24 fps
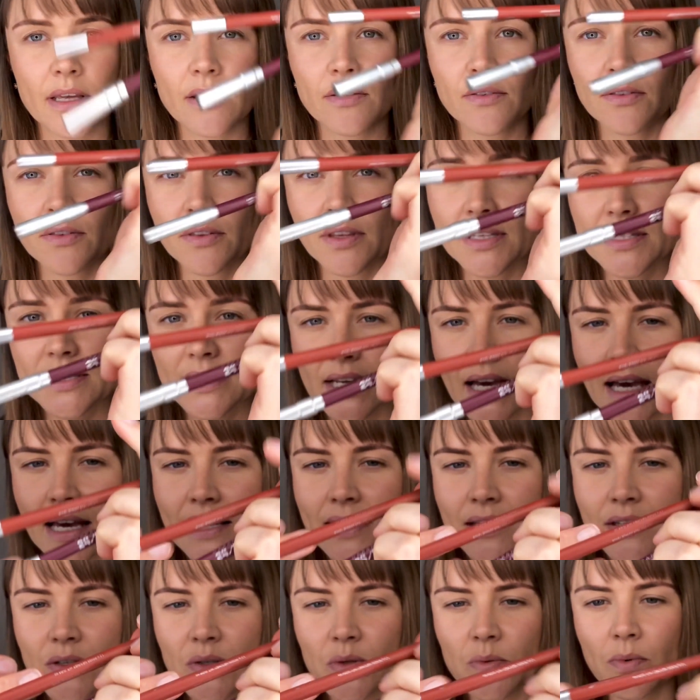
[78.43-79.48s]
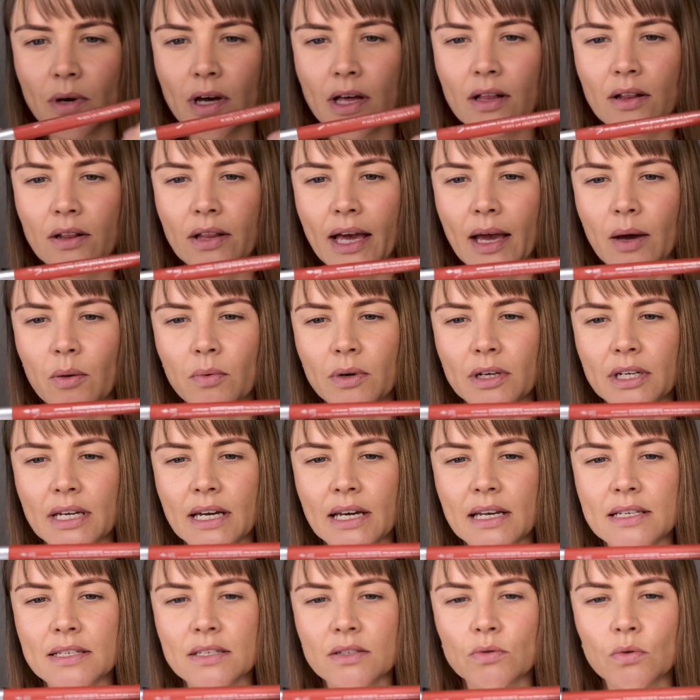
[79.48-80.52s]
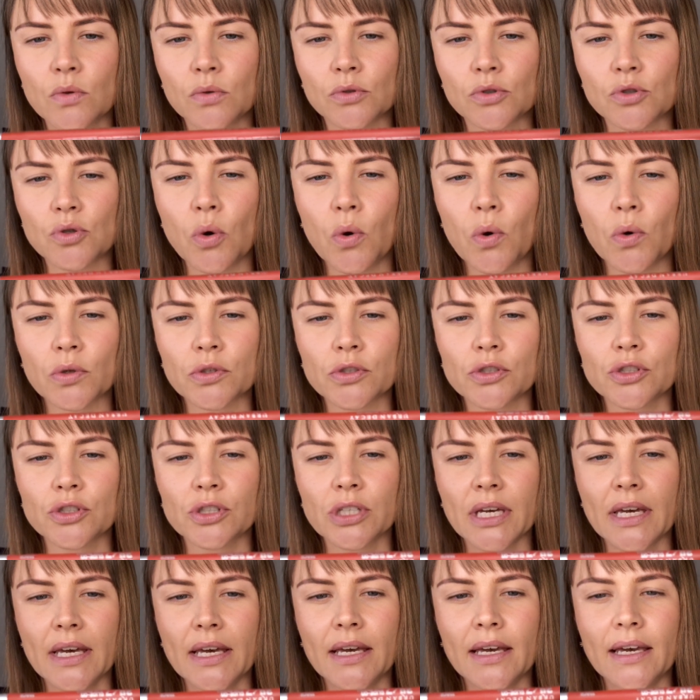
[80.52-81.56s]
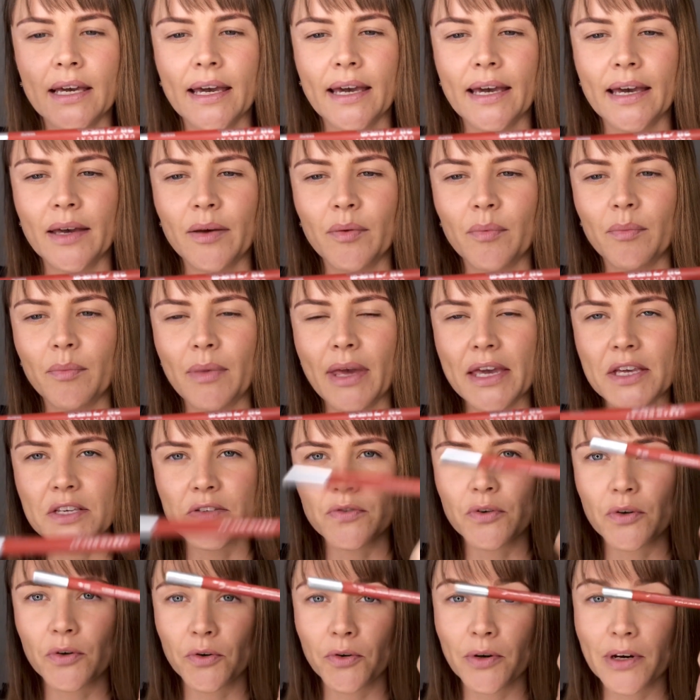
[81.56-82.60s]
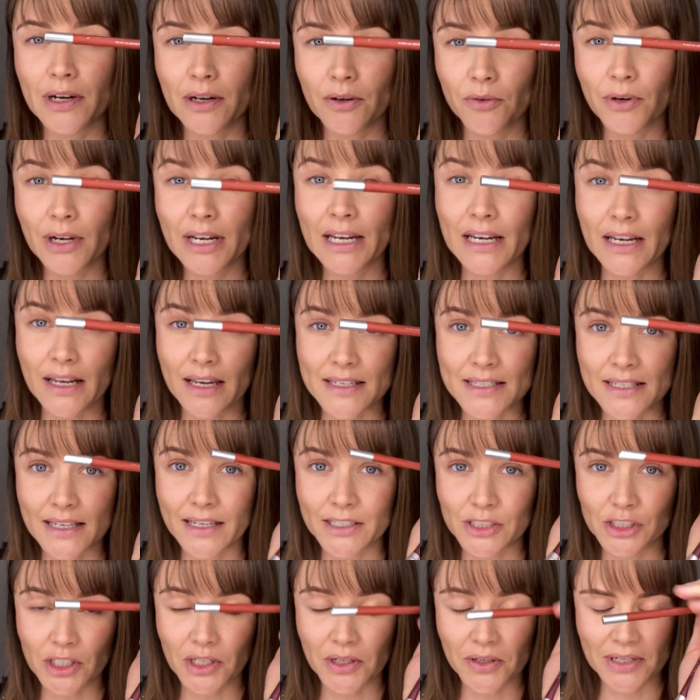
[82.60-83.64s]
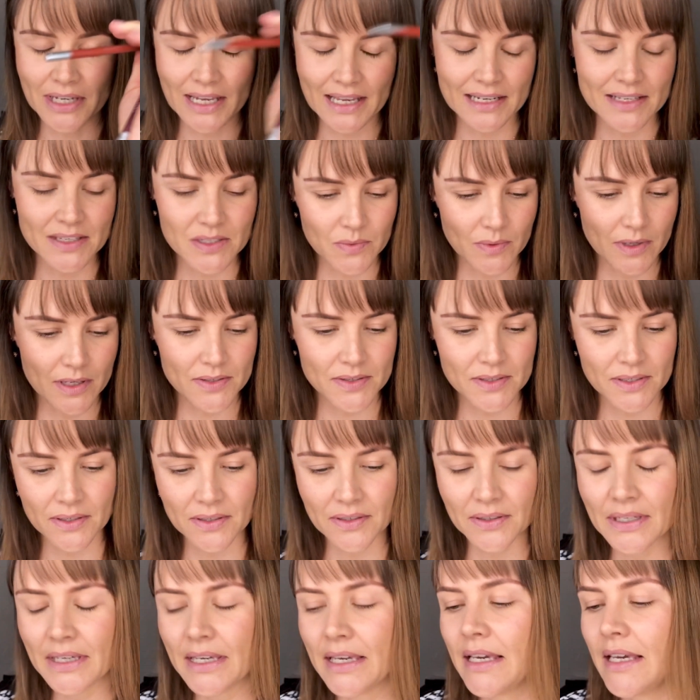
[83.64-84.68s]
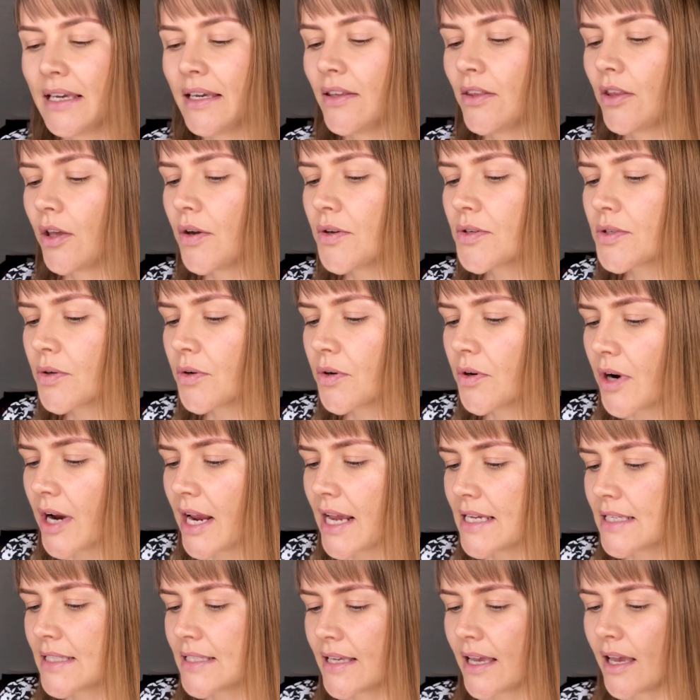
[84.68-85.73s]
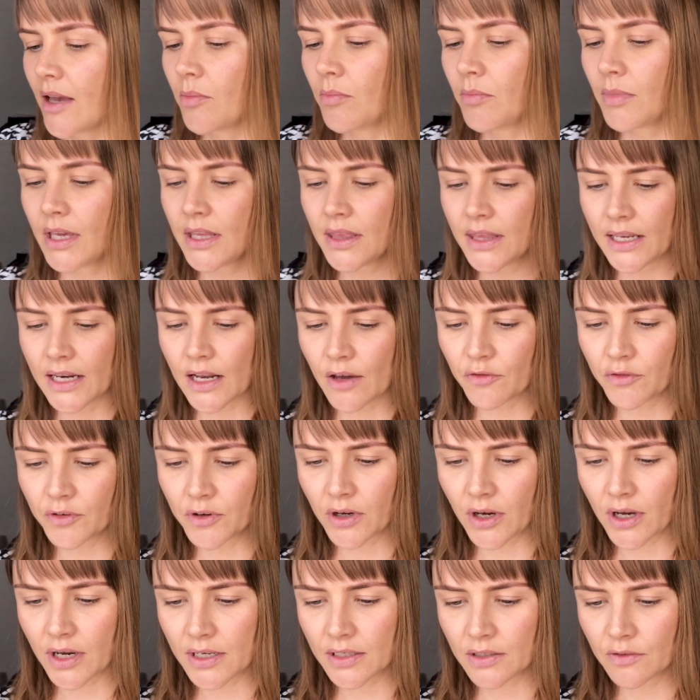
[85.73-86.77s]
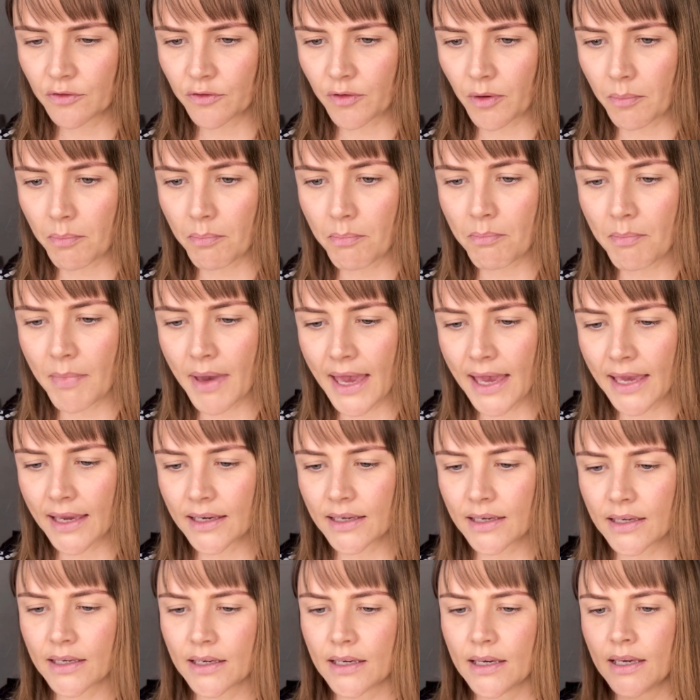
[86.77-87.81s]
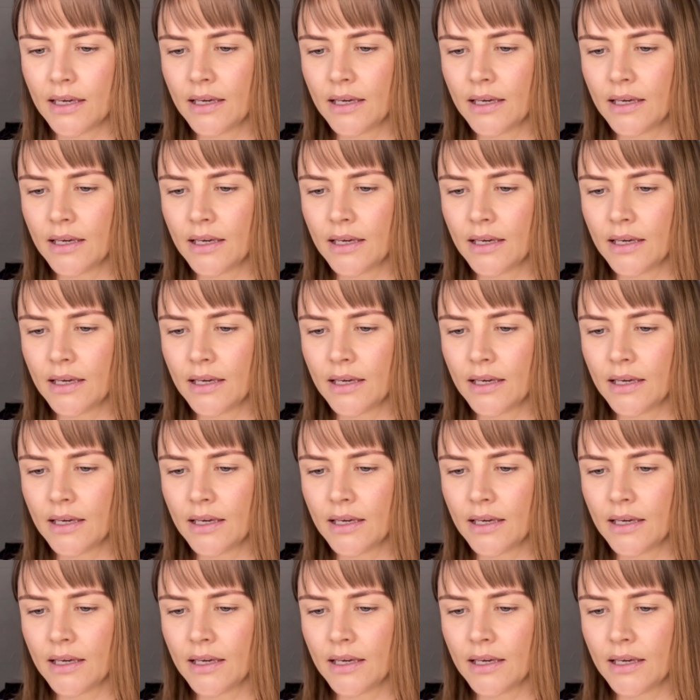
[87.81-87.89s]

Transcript: this color as well, and what color is it called? Torch. Makes for a really nice eyeshadow color as well. So those are great. And then I've got from MAC,